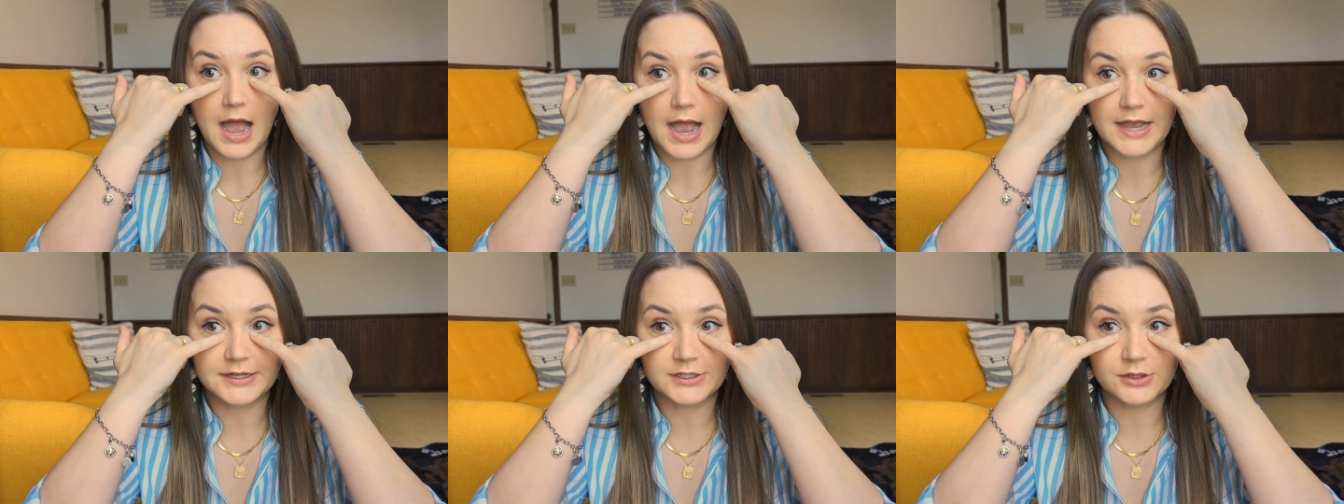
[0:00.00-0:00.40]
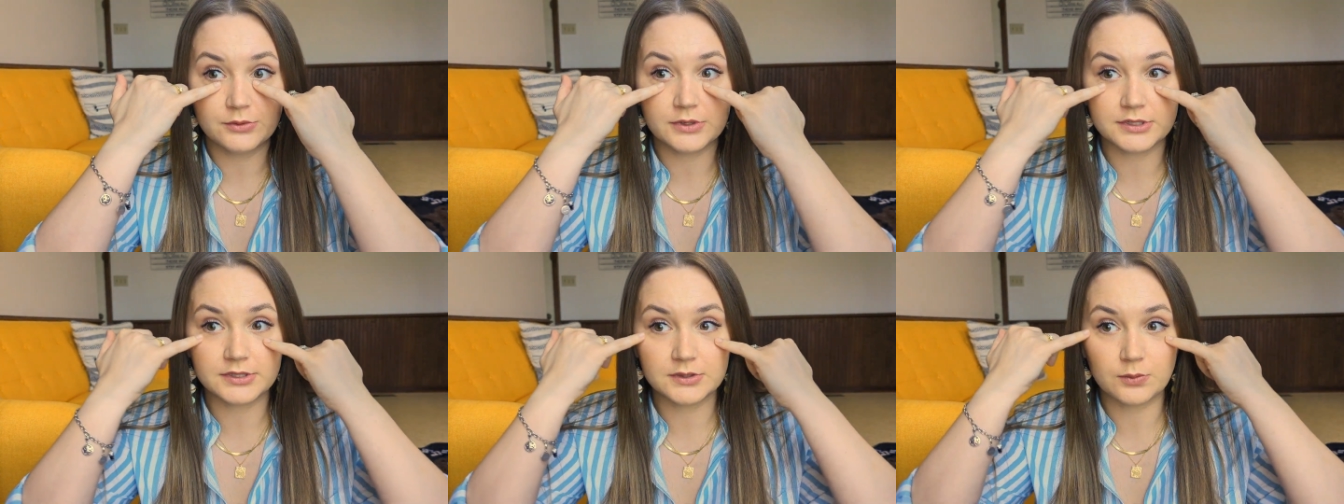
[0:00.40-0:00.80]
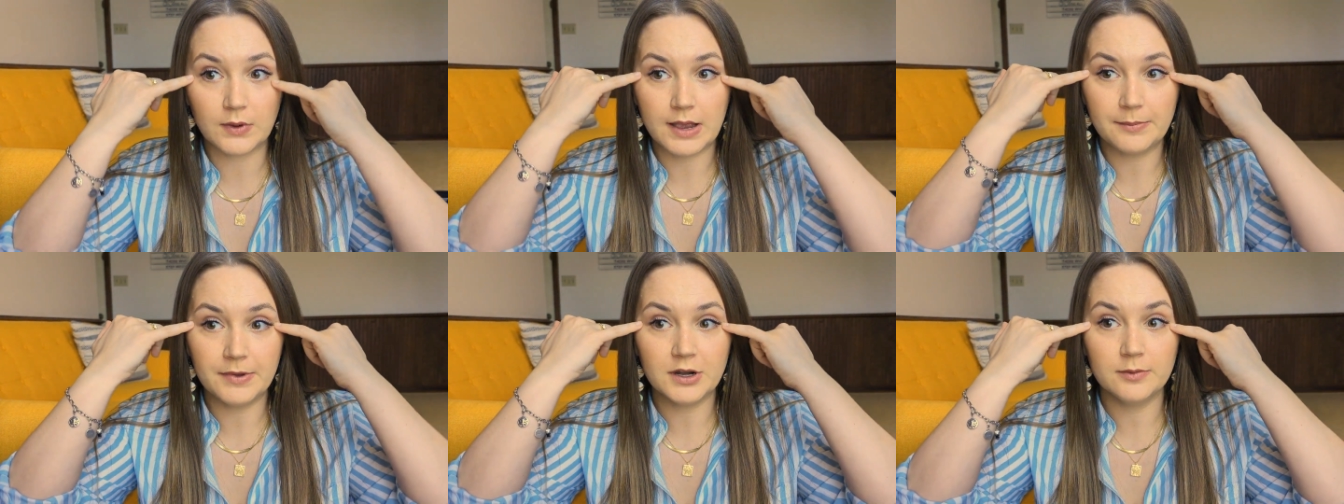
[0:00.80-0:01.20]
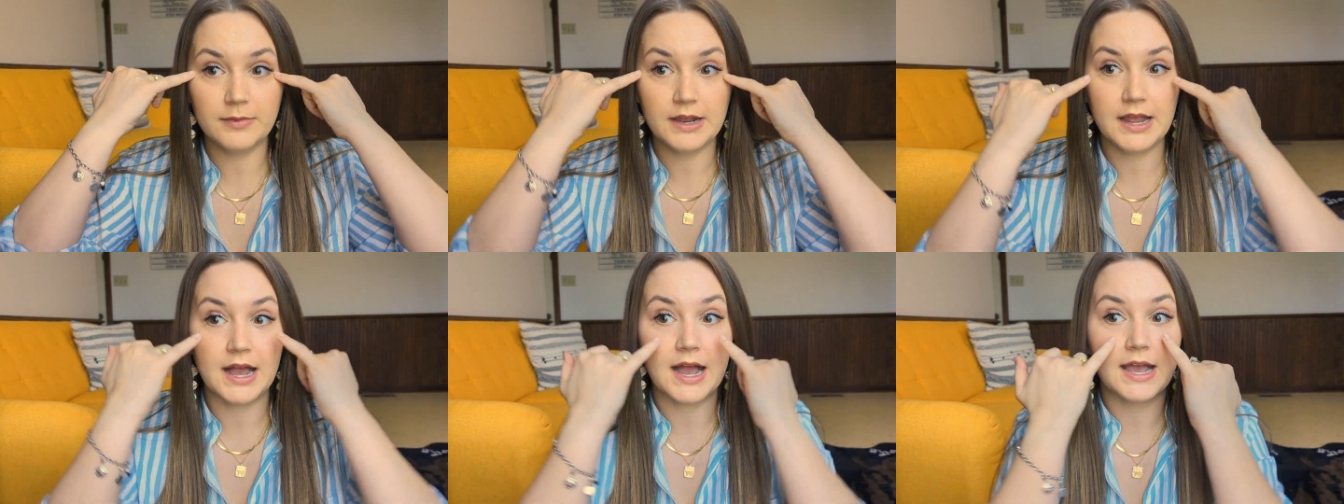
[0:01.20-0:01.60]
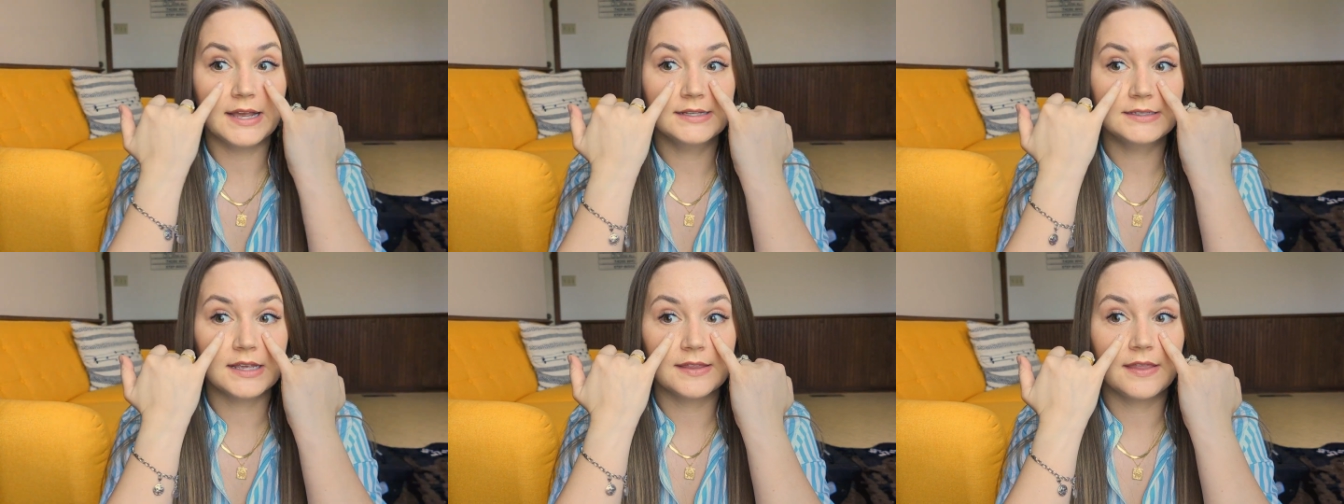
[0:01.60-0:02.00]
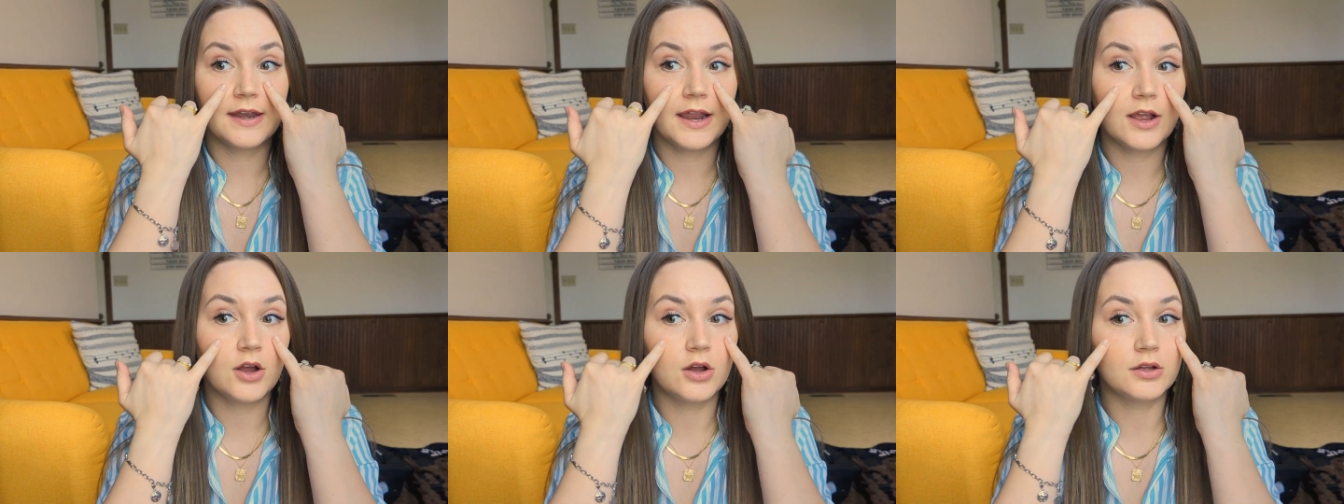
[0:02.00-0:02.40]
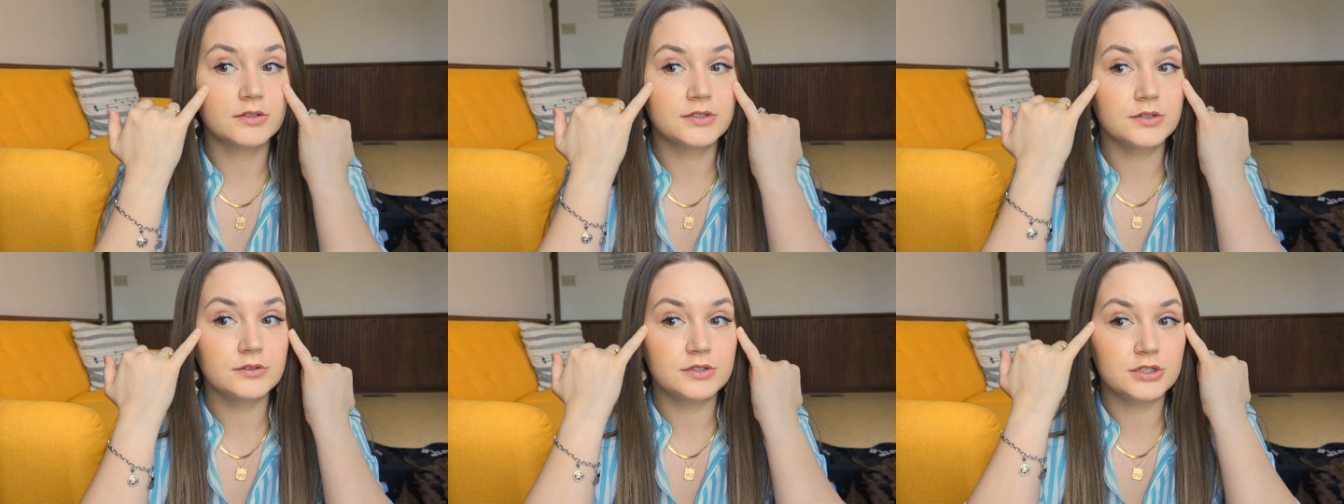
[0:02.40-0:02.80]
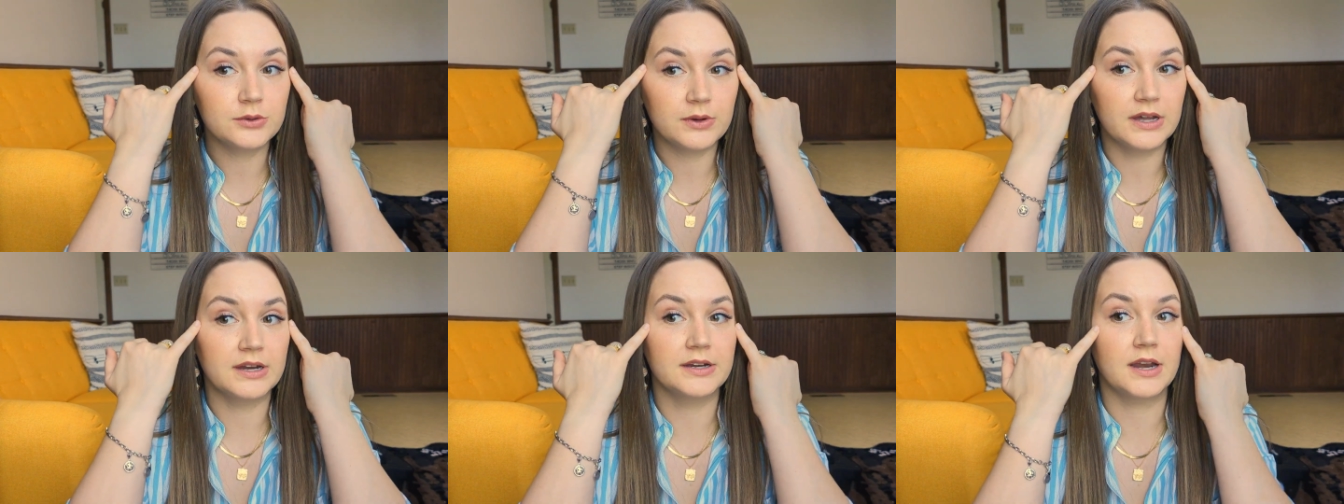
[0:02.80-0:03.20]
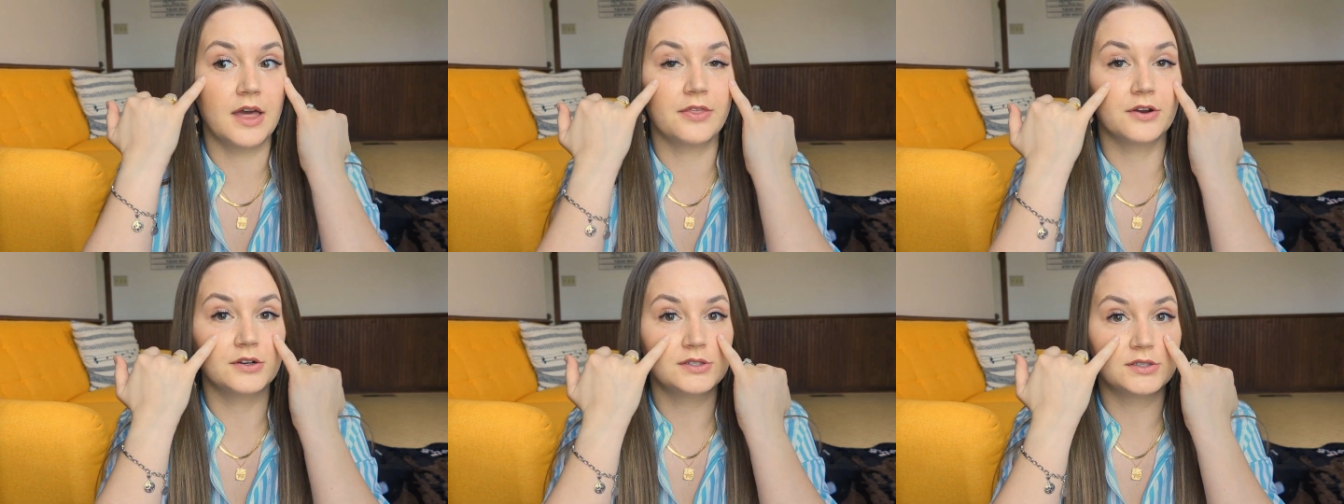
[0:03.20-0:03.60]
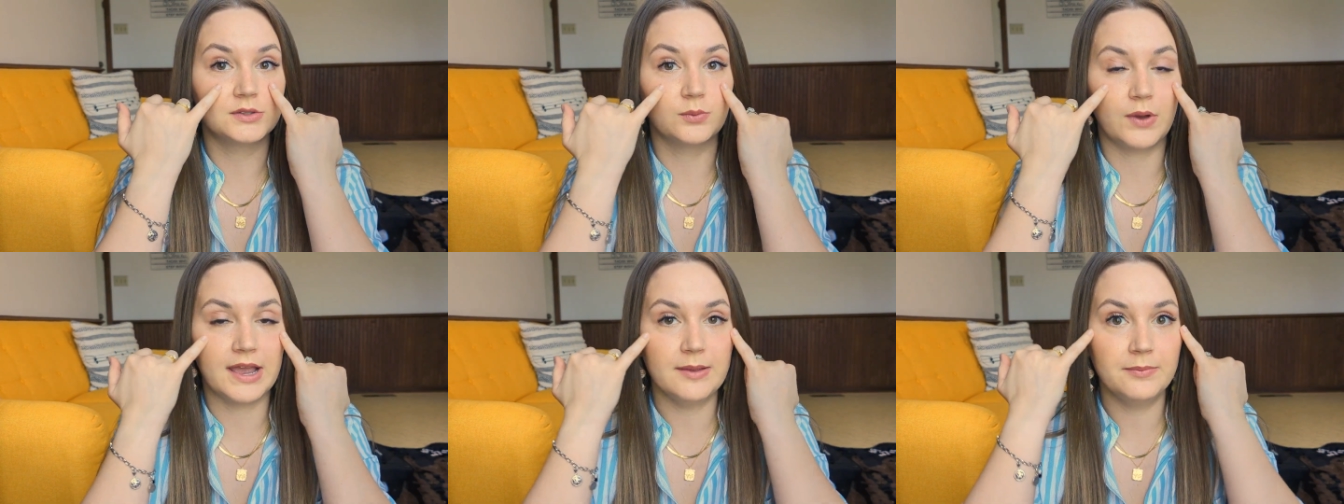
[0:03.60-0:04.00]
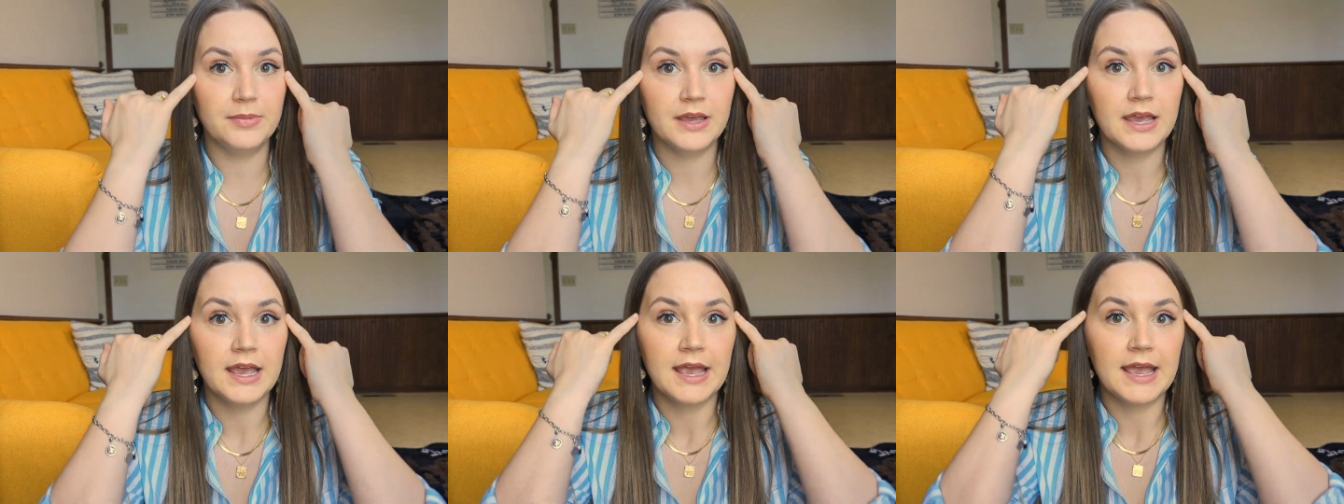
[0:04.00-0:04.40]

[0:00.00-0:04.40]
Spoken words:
I do a swipe under my eyes, and then I also do another swipe,